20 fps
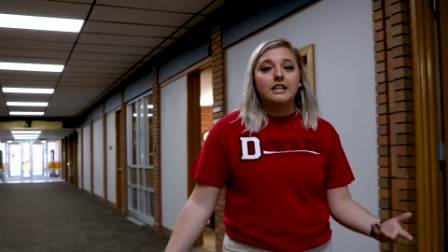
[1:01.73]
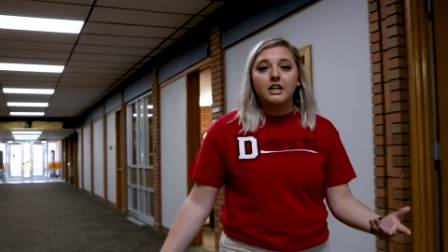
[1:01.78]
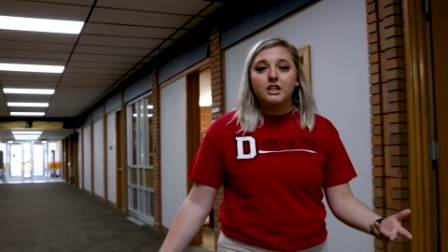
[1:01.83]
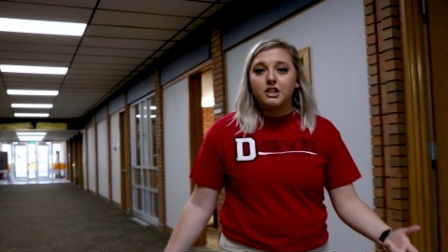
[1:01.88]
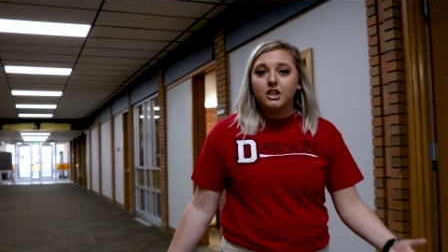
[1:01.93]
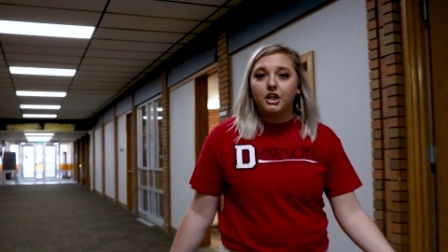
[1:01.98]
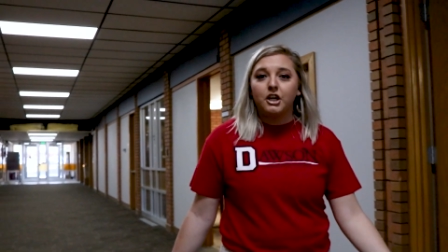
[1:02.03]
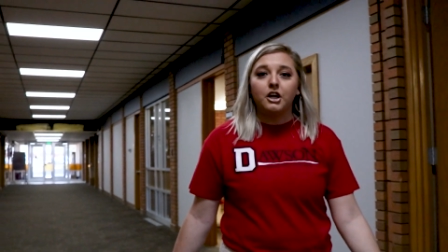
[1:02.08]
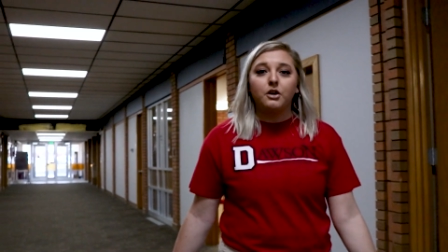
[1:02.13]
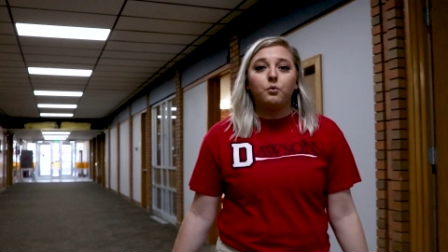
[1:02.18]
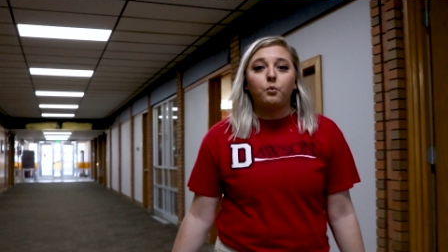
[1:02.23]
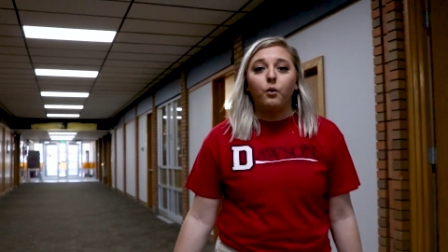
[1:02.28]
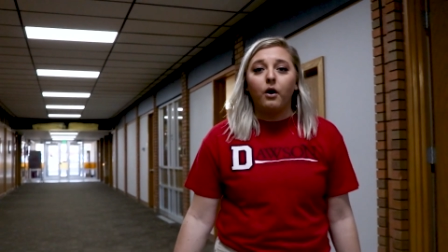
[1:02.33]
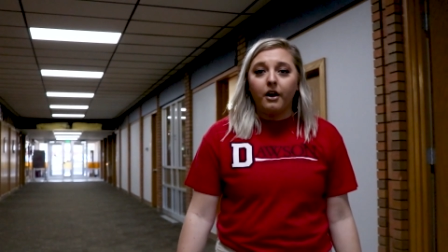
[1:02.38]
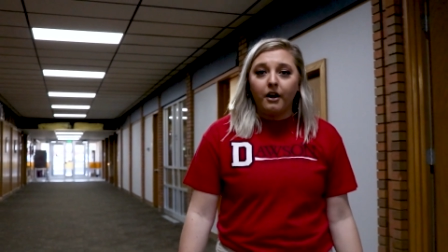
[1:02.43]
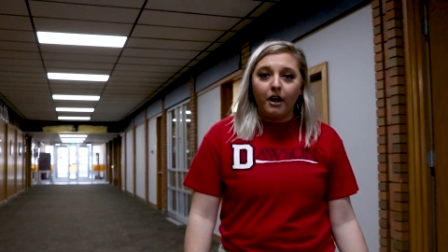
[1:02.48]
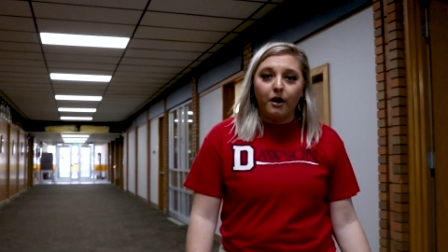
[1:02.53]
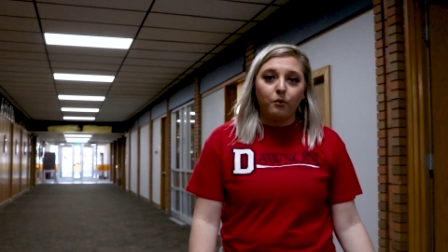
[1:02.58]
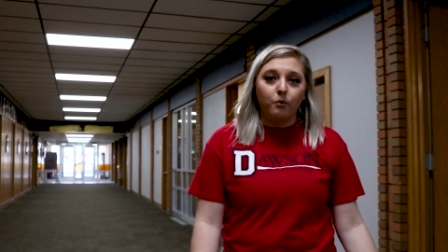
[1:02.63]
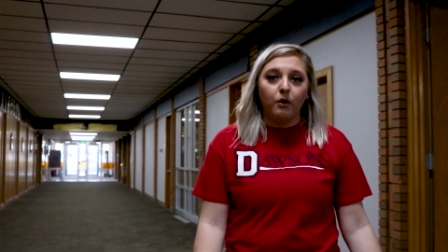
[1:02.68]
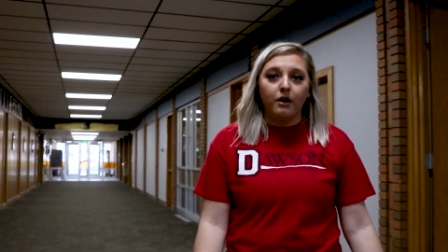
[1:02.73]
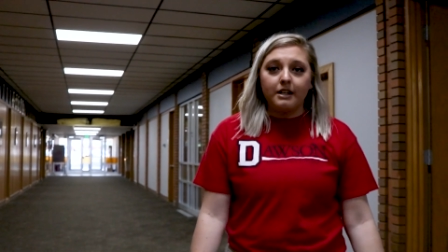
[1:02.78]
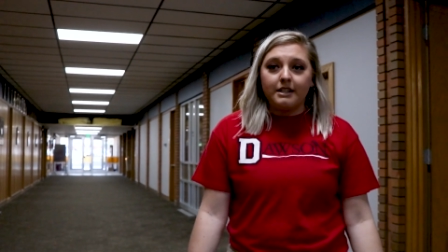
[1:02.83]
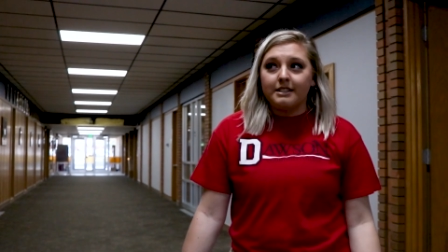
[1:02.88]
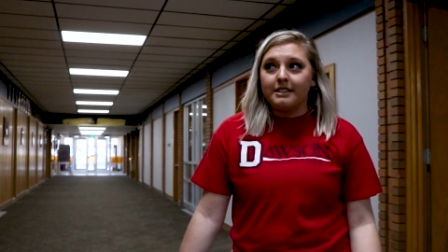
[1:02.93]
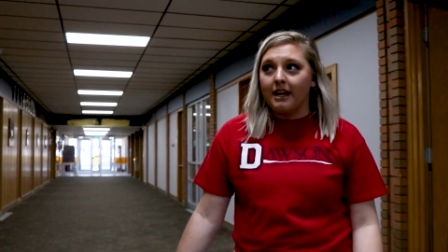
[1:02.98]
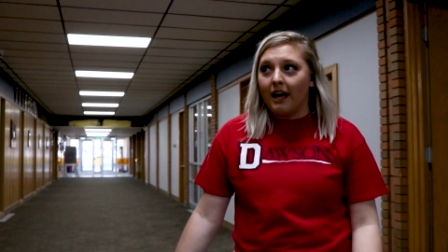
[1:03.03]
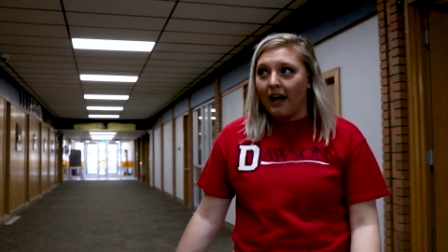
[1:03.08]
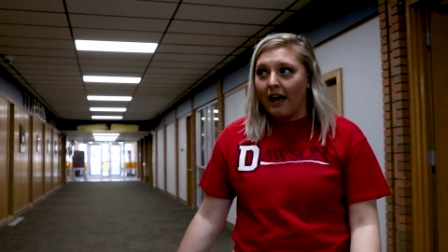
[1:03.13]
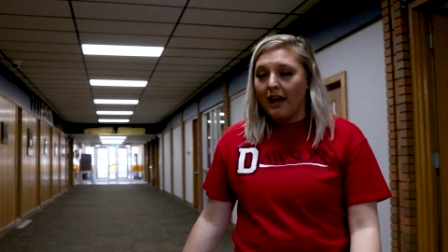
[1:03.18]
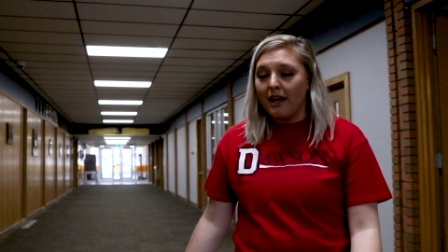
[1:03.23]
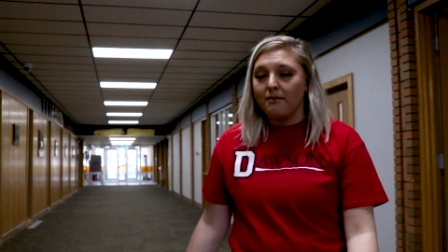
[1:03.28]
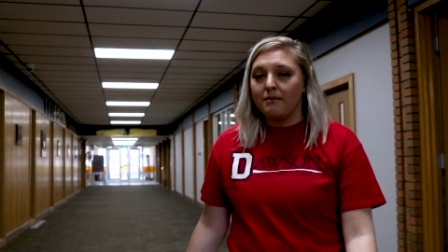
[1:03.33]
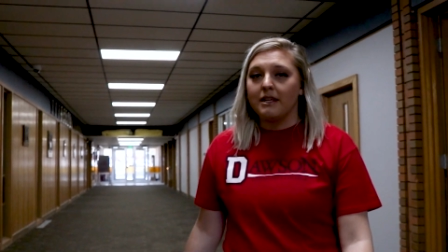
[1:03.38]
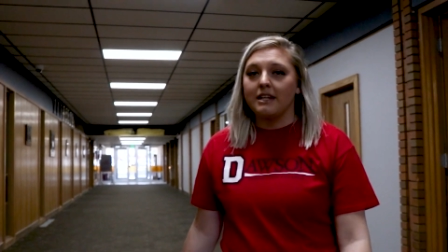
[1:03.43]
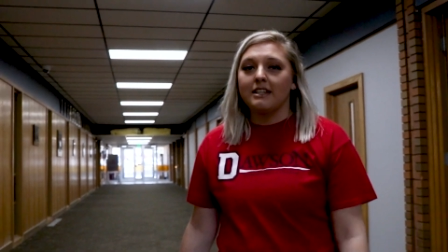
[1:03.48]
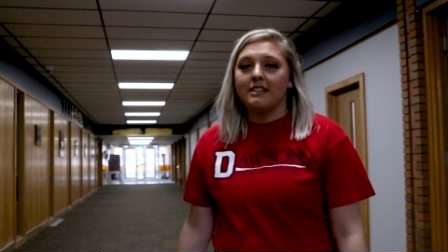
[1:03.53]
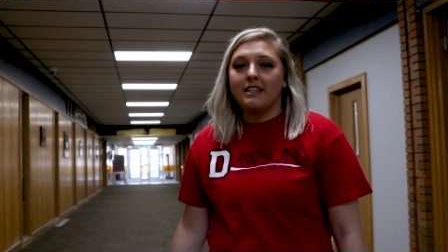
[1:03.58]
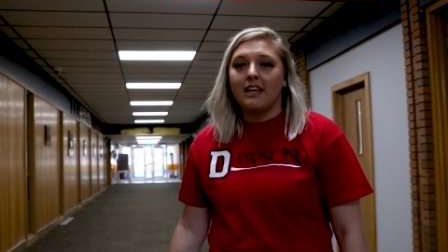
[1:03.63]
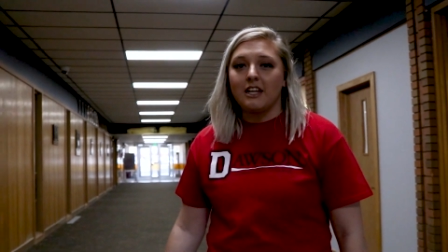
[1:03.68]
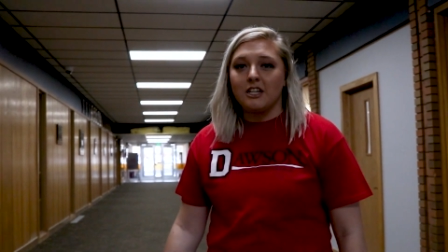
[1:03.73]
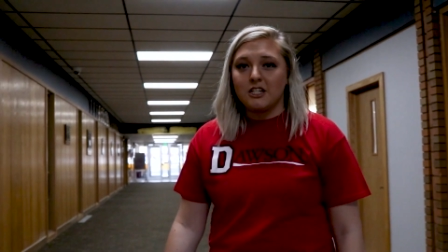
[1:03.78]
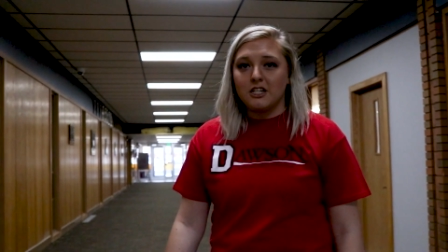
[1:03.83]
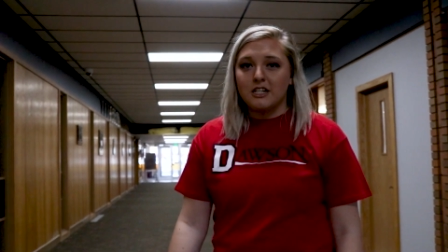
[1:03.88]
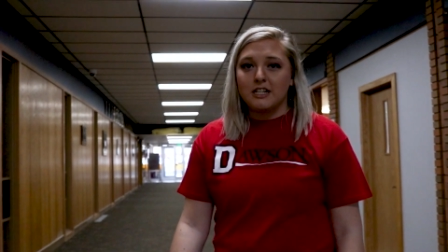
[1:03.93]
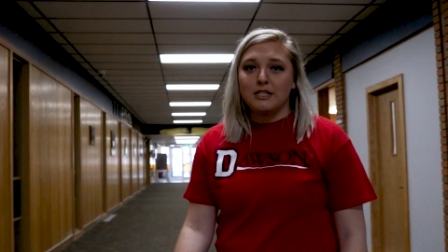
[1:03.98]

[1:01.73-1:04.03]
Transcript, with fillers: such a good one-on-one -on -one time and attention